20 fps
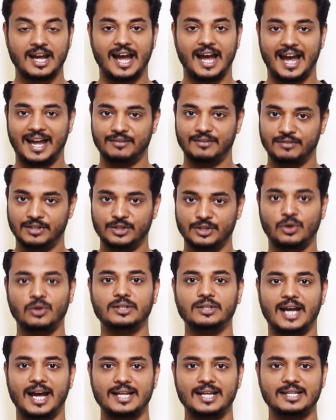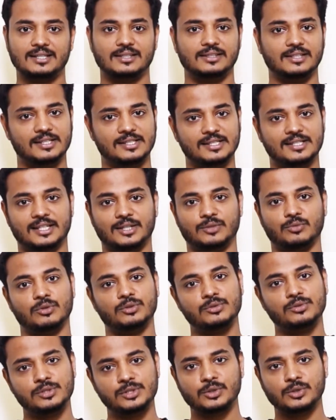And we know that this is equal
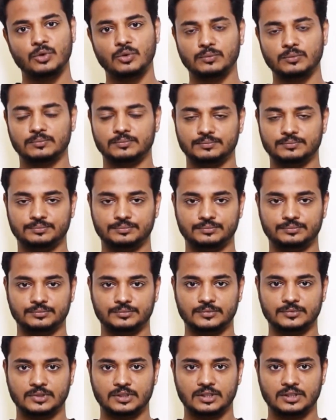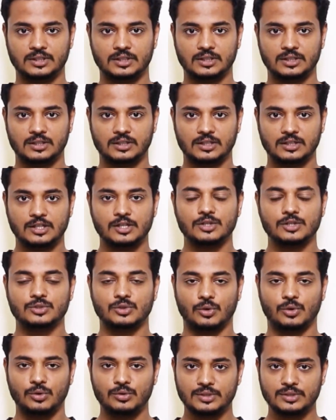to 0.
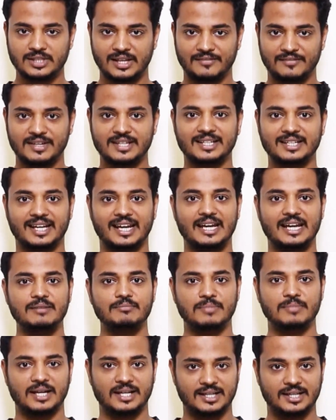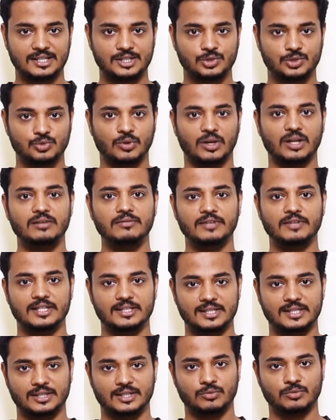So 7k minus 12 is
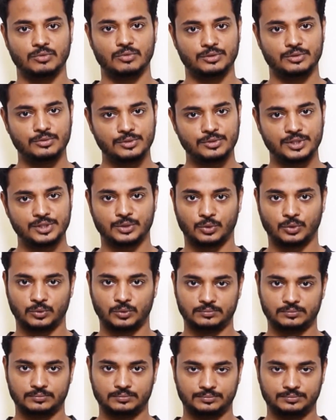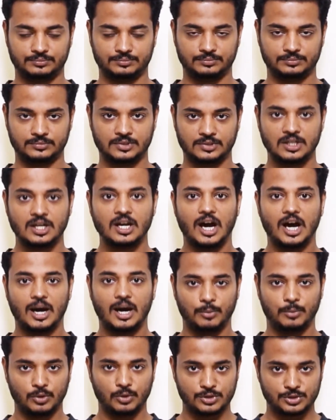equal to 0.
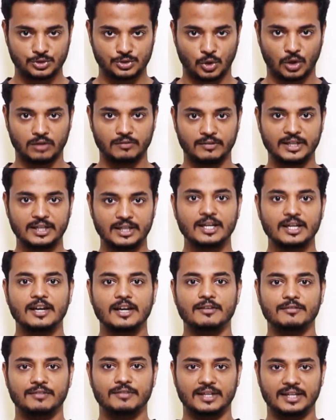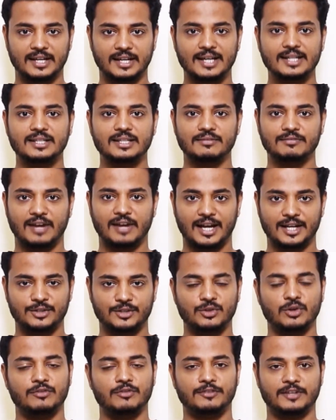Upon solving, we get the value
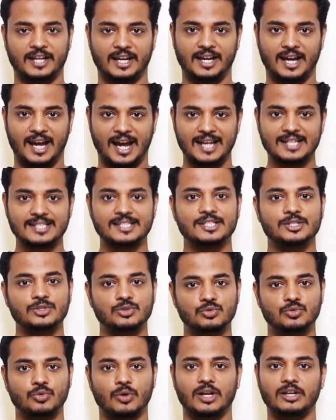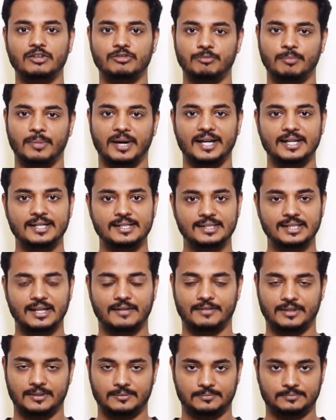of k as 12 by
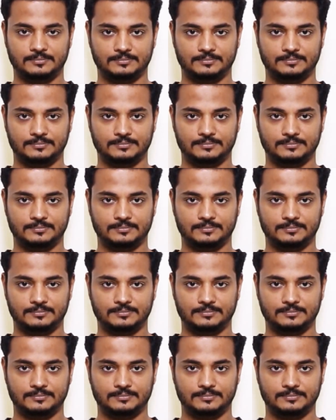7.